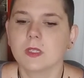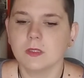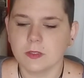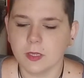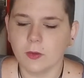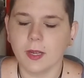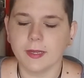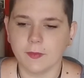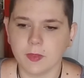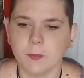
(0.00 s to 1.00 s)
So I
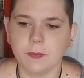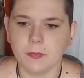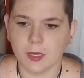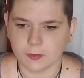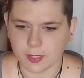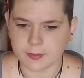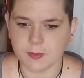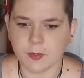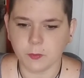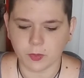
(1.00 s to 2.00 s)

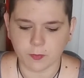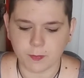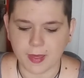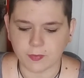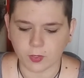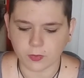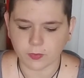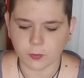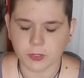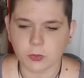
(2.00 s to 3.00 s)
sent them with bath salt,
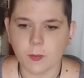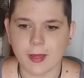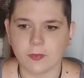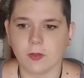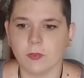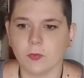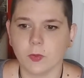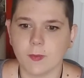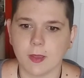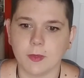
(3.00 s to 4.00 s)
the ritual bath salts for
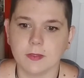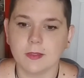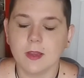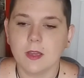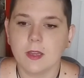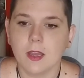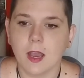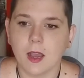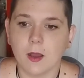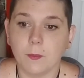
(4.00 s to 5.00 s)
the babies,
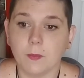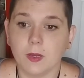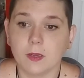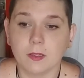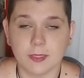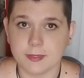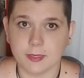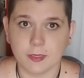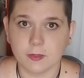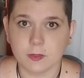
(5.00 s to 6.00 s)

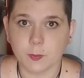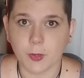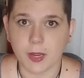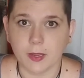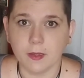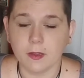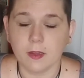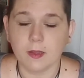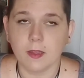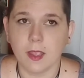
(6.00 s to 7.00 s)
cleansing spray,
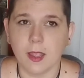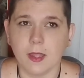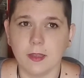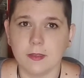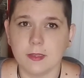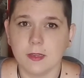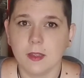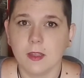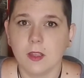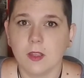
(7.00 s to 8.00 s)
and
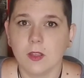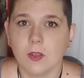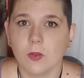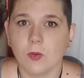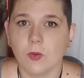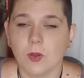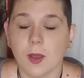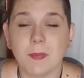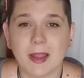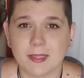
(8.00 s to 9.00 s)
a
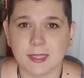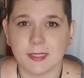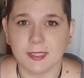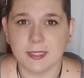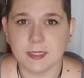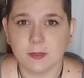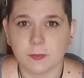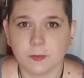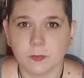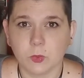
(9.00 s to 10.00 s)
binding kit,
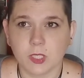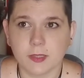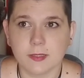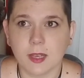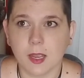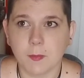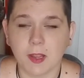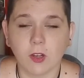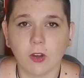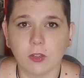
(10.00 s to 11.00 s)
which at the time I
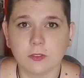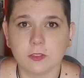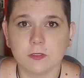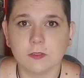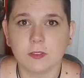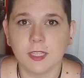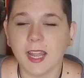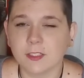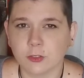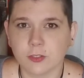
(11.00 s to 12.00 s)
called an
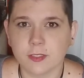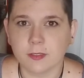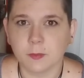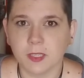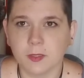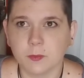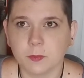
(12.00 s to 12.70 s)
exorcism kit,